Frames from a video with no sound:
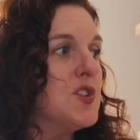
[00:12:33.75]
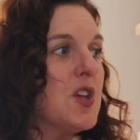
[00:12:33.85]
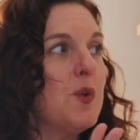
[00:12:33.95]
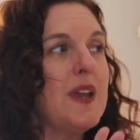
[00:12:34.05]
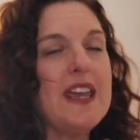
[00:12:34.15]

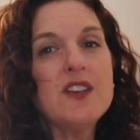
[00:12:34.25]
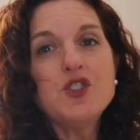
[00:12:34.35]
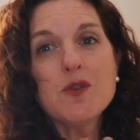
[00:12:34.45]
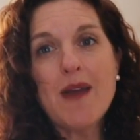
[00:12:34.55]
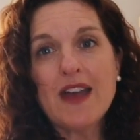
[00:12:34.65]
So
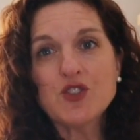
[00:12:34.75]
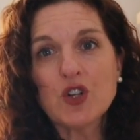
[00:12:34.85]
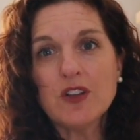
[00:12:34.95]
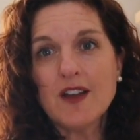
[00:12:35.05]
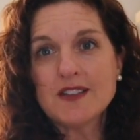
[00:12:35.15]
is your
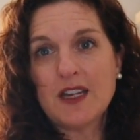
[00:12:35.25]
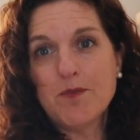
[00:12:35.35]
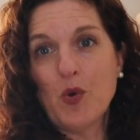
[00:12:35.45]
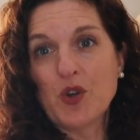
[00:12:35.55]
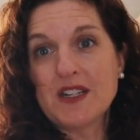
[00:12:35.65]
master closet
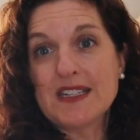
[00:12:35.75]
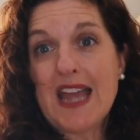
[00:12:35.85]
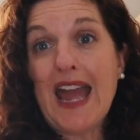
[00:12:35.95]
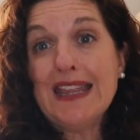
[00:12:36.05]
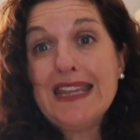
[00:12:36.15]
important?
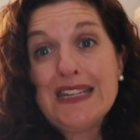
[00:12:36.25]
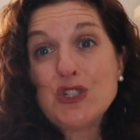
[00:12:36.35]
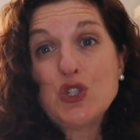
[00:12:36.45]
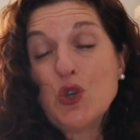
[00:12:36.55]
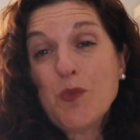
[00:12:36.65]
I think
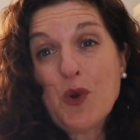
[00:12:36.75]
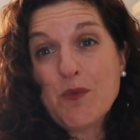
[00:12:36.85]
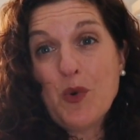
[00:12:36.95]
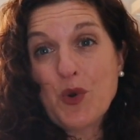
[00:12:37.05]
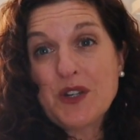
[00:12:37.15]
it's super
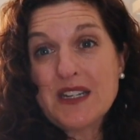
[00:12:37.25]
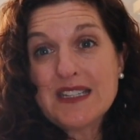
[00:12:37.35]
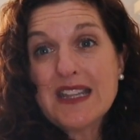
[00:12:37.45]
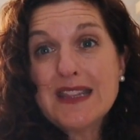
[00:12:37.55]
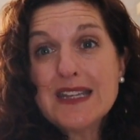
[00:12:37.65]

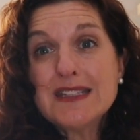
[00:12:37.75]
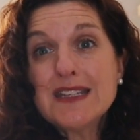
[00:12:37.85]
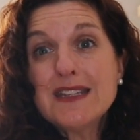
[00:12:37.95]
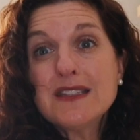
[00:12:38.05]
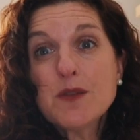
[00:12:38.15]
important.
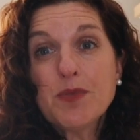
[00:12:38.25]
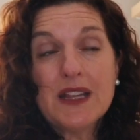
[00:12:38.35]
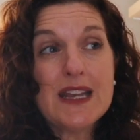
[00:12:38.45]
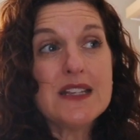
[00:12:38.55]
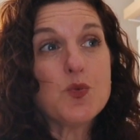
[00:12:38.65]
This is the
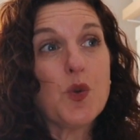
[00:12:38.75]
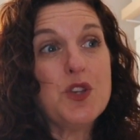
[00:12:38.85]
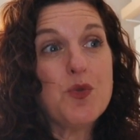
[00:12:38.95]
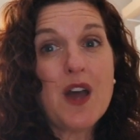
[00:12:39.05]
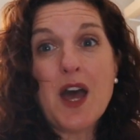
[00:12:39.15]
place where
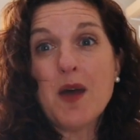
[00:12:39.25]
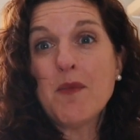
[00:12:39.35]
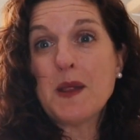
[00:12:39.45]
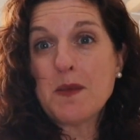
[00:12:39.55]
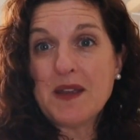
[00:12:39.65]
you
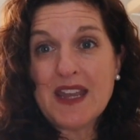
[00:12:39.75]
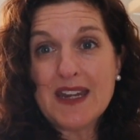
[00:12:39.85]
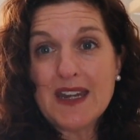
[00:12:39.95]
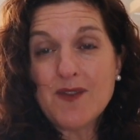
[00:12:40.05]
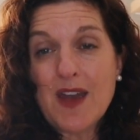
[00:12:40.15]
come at the
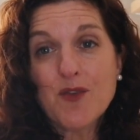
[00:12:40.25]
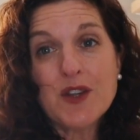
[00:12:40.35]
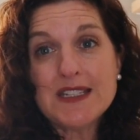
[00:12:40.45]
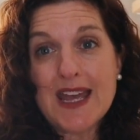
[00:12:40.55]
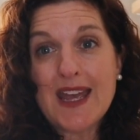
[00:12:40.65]
beginning of
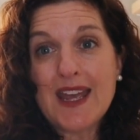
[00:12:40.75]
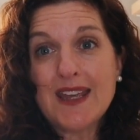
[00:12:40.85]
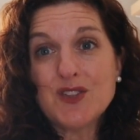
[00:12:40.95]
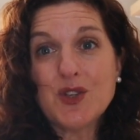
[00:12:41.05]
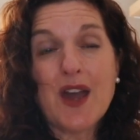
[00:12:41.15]
every
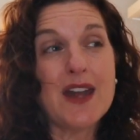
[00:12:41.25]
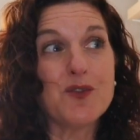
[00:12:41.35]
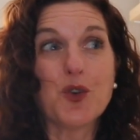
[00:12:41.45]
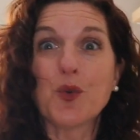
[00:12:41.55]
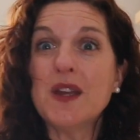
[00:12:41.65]
day to kind
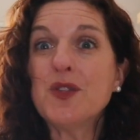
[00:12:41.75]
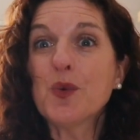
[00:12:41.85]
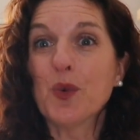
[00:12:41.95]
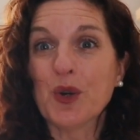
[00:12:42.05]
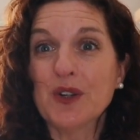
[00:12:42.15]
of greet
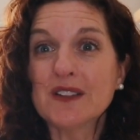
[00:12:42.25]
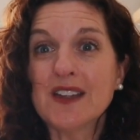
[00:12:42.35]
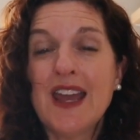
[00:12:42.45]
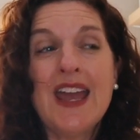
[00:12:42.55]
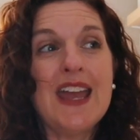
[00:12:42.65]
the world.
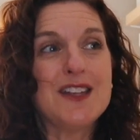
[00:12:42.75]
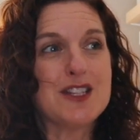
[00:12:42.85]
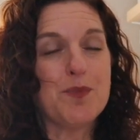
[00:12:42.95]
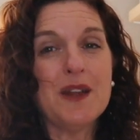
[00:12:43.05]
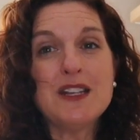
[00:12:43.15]

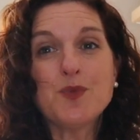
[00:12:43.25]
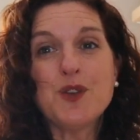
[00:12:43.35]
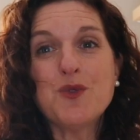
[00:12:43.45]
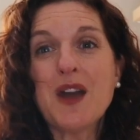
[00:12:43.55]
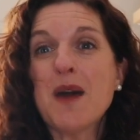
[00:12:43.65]
It's the place
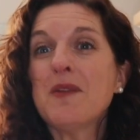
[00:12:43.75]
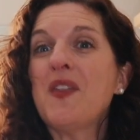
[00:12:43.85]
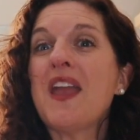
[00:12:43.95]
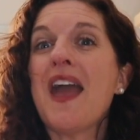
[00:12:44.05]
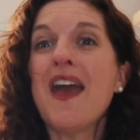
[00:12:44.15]
where you come at
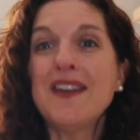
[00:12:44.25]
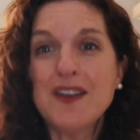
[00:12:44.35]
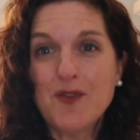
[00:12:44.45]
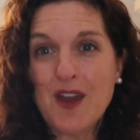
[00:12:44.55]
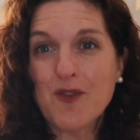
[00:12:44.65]
the
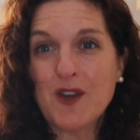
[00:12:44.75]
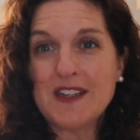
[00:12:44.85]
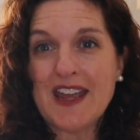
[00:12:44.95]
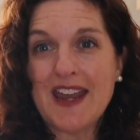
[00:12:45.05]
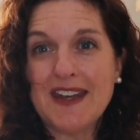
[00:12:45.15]
end of
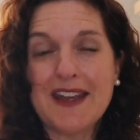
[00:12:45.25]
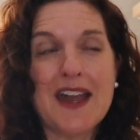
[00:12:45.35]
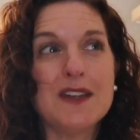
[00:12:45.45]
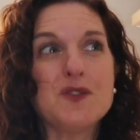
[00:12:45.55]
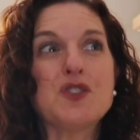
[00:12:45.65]
every day to
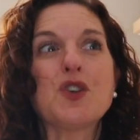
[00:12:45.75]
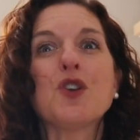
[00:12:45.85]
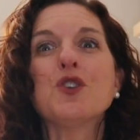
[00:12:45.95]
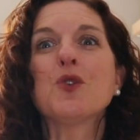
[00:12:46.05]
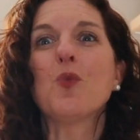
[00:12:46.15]
kind of
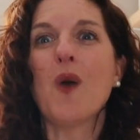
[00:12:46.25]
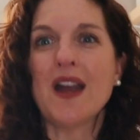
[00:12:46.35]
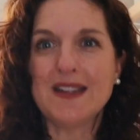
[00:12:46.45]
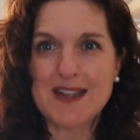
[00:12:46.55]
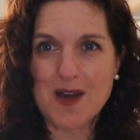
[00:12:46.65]
start your
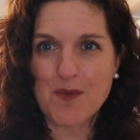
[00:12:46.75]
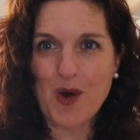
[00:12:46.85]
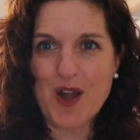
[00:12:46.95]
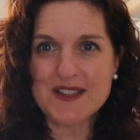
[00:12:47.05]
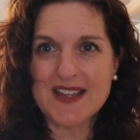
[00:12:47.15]
wind down
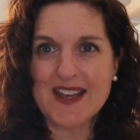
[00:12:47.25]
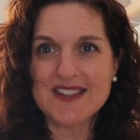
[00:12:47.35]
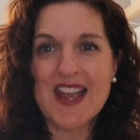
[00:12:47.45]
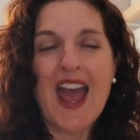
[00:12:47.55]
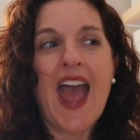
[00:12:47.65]

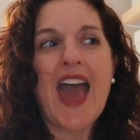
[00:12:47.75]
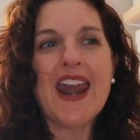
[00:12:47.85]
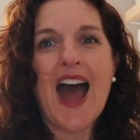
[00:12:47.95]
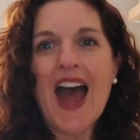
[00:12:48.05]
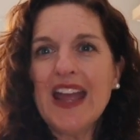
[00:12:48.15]
process.
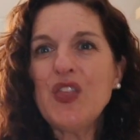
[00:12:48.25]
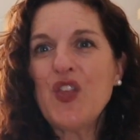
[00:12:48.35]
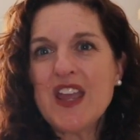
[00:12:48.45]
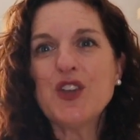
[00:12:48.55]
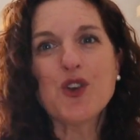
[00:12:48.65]
And I
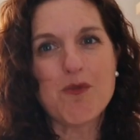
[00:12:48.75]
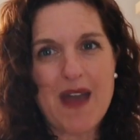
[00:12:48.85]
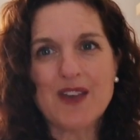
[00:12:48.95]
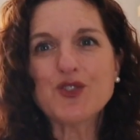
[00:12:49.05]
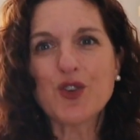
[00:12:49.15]
think your
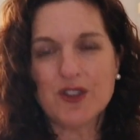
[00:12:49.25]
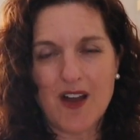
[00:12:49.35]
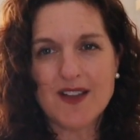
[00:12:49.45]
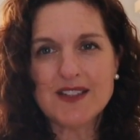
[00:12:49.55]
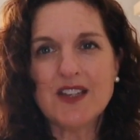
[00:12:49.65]
master
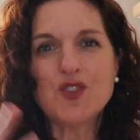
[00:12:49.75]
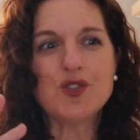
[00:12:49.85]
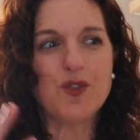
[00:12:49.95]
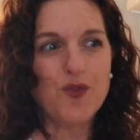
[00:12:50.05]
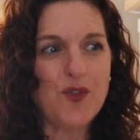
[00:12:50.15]
closet
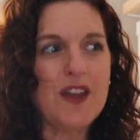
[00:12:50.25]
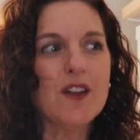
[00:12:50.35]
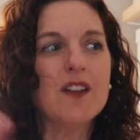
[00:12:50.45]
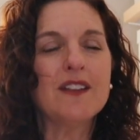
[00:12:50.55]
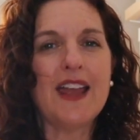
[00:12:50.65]
should
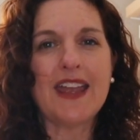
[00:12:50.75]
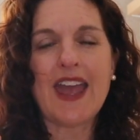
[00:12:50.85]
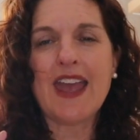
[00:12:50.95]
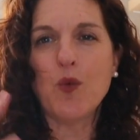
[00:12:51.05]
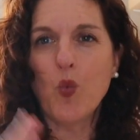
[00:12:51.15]
feel like
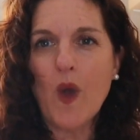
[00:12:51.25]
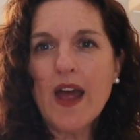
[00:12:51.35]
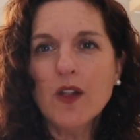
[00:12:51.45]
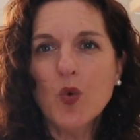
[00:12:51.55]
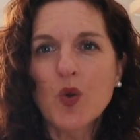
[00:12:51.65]
a
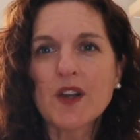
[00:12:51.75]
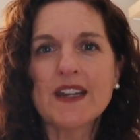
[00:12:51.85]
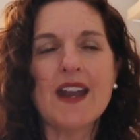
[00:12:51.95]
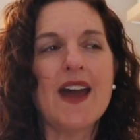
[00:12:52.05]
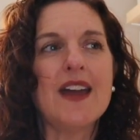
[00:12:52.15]

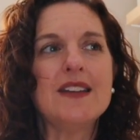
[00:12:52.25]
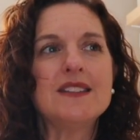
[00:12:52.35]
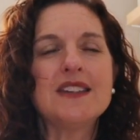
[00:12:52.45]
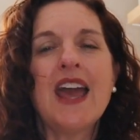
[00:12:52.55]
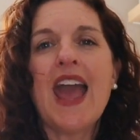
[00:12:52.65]

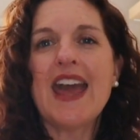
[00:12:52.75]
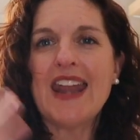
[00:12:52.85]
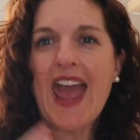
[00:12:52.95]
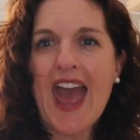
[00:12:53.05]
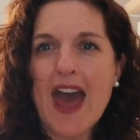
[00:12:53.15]
well-organized
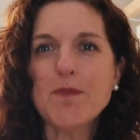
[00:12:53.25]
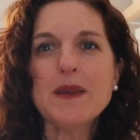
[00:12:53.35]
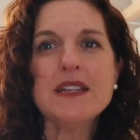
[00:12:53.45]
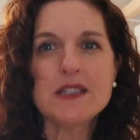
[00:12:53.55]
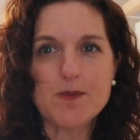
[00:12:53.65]
and
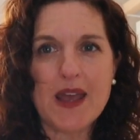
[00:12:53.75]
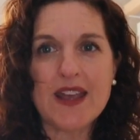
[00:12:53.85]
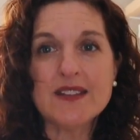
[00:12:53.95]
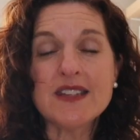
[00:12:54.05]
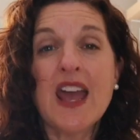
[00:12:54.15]
happy
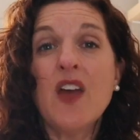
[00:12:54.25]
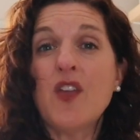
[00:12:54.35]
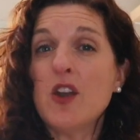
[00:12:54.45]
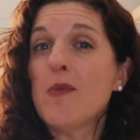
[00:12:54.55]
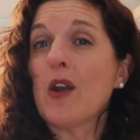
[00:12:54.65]
space
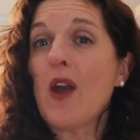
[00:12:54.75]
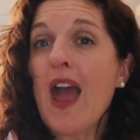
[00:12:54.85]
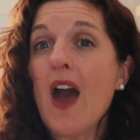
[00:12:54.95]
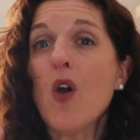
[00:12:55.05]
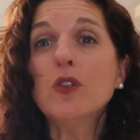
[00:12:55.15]
that no matter
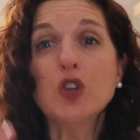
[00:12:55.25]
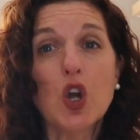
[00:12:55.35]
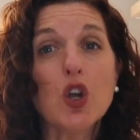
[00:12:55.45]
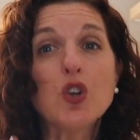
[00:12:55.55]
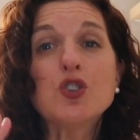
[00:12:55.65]
how
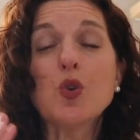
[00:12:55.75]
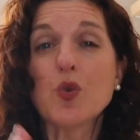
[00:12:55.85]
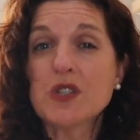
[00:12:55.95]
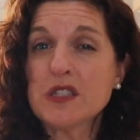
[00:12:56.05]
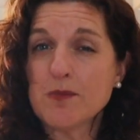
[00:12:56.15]
large
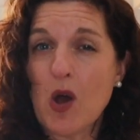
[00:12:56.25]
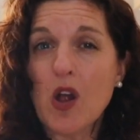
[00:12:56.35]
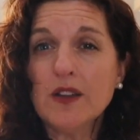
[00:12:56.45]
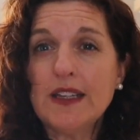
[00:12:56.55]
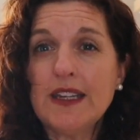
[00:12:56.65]
or
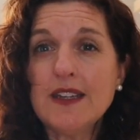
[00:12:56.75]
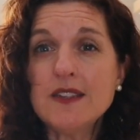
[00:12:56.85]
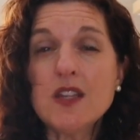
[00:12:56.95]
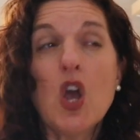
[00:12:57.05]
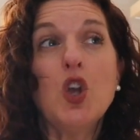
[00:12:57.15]
small it
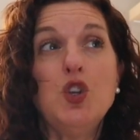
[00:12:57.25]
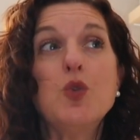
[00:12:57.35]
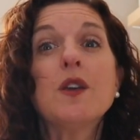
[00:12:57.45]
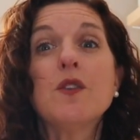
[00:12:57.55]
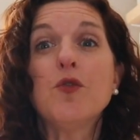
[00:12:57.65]
is,
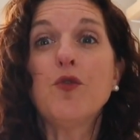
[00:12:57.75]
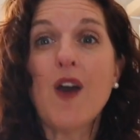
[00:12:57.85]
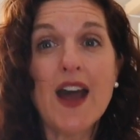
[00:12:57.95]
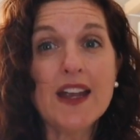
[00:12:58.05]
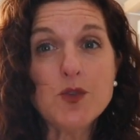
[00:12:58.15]
you can
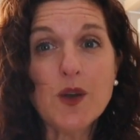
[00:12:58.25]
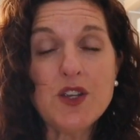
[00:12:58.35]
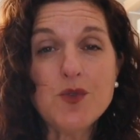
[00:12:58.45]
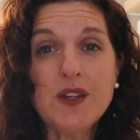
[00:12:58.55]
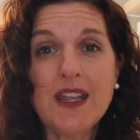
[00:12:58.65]
find what
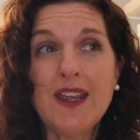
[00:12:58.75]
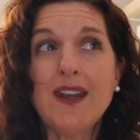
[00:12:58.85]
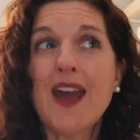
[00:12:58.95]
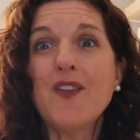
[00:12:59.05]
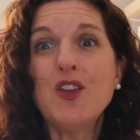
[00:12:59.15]
you
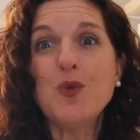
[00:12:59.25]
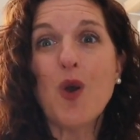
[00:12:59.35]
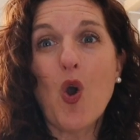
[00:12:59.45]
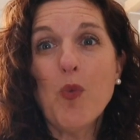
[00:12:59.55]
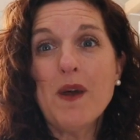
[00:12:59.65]
need, and that you
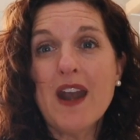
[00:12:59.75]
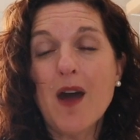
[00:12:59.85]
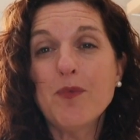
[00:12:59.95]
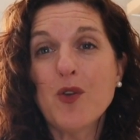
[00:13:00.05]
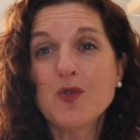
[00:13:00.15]
open
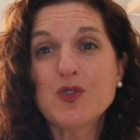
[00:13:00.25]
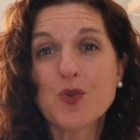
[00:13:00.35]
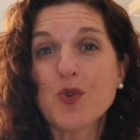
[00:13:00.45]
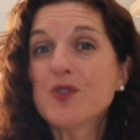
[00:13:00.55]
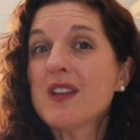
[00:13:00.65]
up those
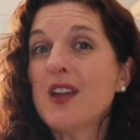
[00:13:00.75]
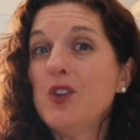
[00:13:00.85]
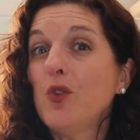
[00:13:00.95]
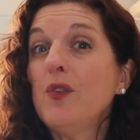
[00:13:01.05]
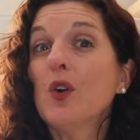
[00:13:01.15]
doors
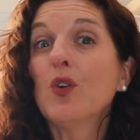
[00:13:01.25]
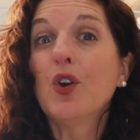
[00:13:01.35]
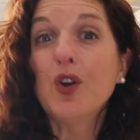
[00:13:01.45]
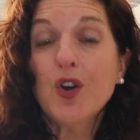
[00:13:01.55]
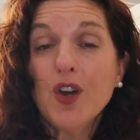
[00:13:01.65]
and you feel
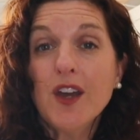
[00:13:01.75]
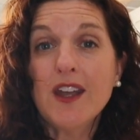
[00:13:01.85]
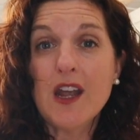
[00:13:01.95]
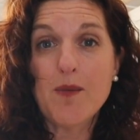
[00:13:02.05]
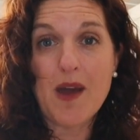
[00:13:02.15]

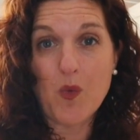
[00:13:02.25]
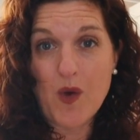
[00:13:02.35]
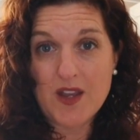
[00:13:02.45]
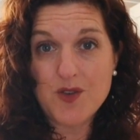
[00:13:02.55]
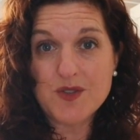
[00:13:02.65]
good about
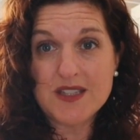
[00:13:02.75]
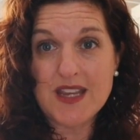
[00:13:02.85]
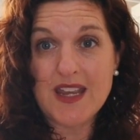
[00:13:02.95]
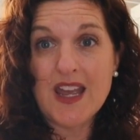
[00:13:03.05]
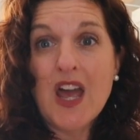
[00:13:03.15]
what you
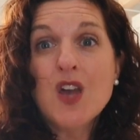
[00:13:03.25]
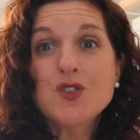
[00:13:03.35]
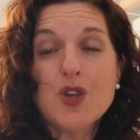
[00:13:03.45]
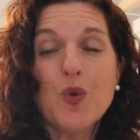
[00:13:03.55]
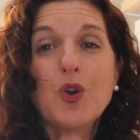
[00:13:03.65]
see.
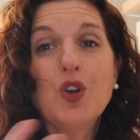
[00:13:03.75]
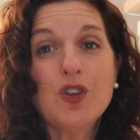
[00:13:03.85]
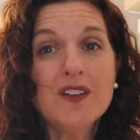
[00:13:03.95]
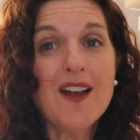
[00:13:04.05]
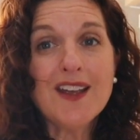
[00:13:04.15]
So
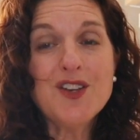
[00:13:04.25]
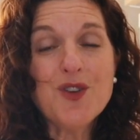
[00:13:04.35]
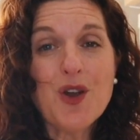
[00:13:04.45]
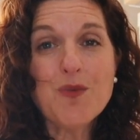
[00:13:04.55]
good luck in your